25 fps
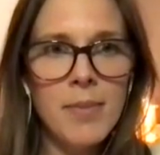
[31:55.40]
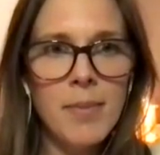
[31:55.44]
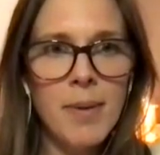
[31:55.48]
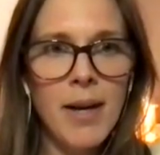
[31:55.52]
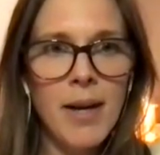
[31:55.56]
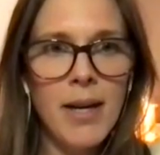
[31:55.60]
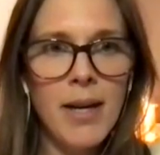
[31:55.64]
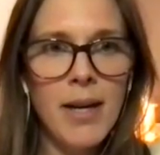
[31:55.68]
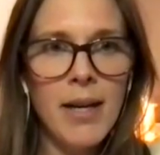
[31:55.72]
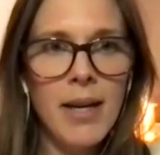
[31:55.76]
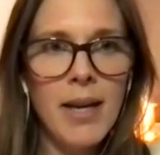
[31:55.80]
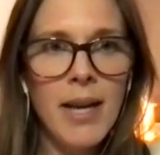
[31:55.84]

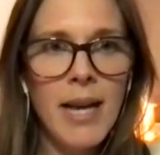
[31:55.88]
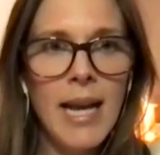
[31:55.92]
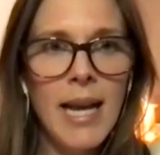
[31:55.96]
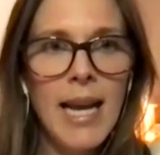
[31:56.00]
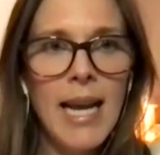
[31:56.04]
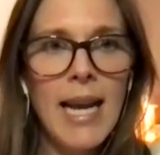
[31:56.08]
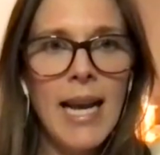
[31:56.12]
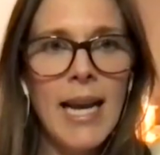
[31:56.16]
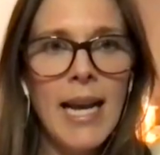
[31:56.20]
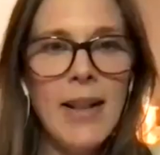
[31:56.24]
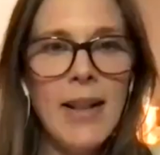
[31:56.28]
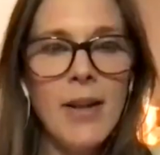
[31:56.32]
mind.
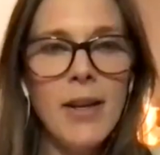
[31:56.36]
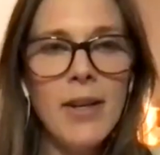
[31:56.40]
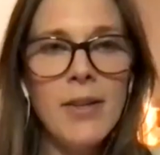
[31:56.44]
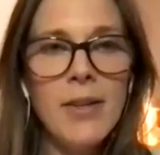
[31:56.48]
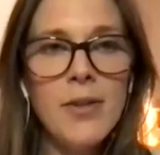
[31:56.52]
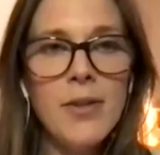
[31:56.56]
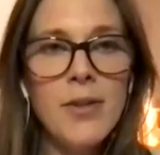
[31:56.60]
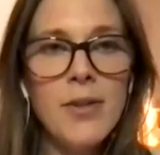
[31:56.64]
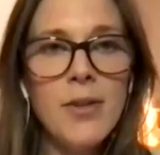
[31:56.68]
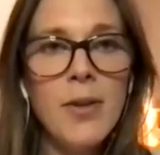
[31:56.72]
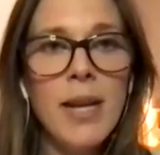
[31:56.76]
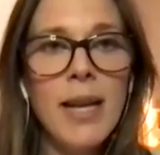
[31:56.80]
And
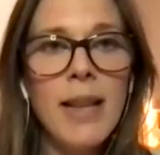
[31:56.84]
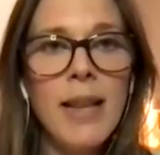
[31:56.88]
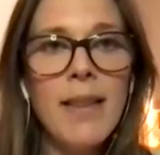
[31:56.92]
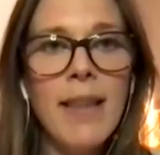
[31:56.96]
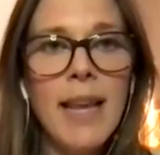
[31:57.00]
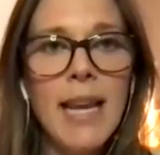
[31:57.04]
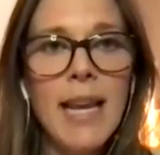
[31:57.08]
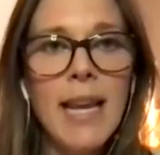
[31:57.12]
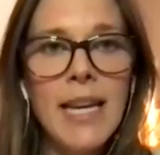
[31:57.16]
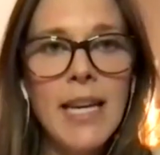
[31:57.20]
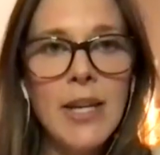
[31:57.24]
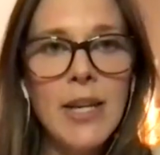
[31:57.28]
then so that
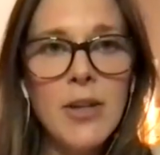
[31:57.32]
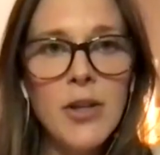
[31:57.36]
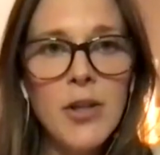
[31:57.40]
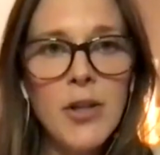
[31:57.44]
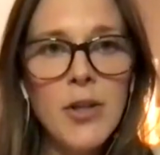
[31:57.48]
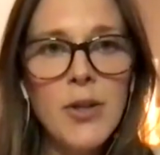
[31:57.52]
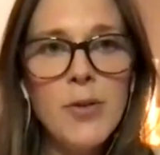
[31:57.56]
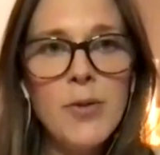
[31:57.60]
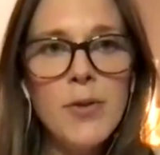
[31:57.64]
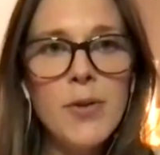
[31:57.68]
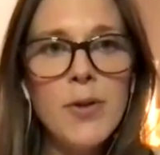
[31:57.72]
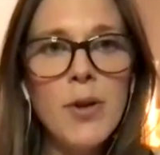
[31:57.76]
they can
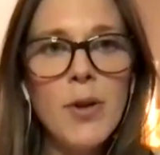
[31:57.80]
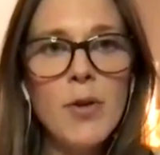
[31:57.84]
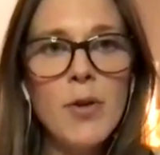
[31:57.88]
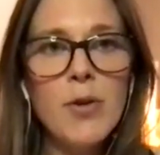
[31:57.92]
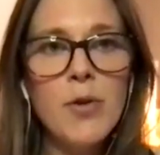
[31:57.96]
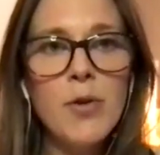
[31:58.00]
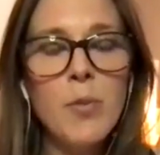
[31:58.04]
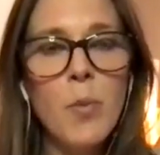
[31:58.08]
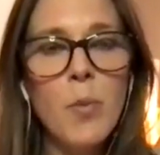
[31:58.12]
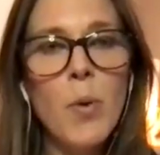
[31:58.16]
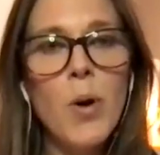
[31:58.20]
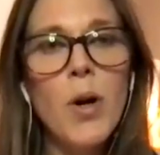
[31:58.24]
use
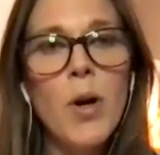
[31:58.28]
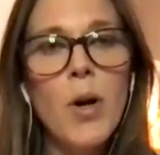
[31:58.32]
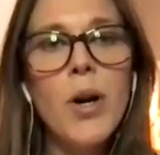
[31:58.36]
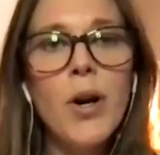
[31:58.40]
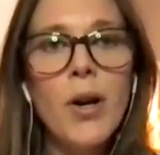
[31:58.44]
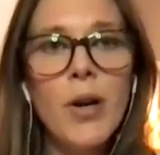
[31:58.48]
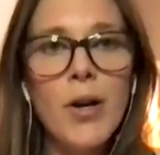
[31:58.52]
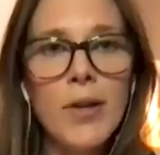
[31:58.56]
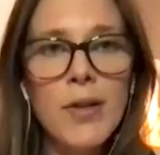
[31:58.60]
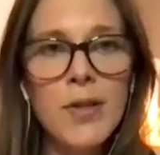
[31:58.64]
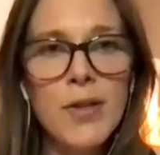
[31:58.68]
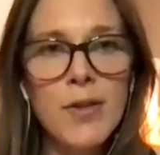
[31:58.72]
those
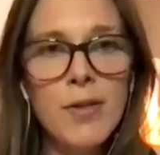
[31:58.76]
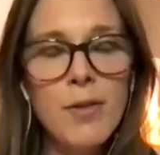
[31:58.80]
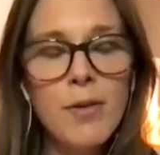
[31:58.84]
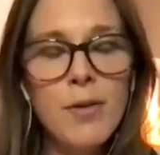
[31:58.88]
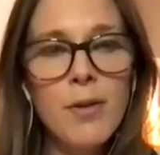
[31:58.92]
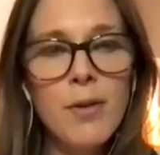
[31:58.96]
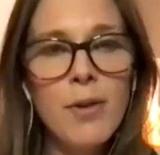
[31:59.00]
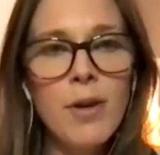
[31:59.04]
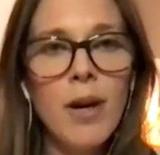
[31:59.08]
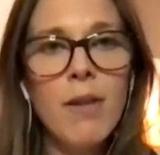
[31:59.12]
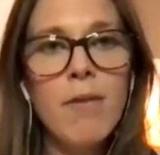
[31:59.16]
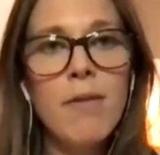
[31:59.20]
words
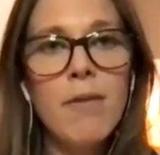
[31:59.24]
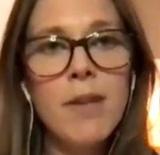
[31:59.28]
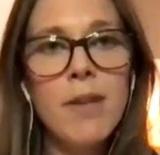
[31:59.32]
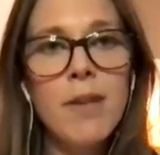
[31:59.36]
of the